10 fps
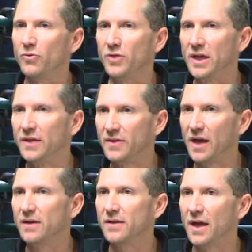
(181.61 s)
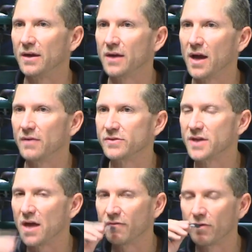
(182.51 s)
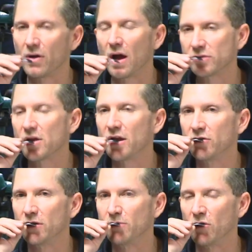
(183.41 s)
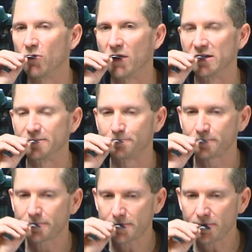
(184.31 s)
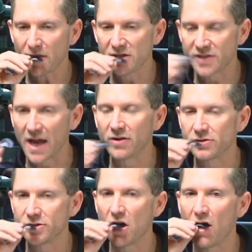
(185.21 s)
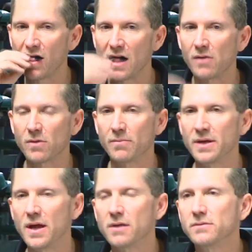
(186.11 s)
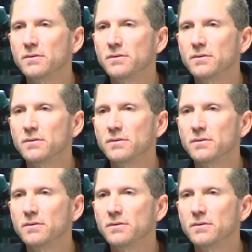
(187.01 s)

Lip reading: both to get that kind of sound. I'll try to do it both ways. Standard jaw will be.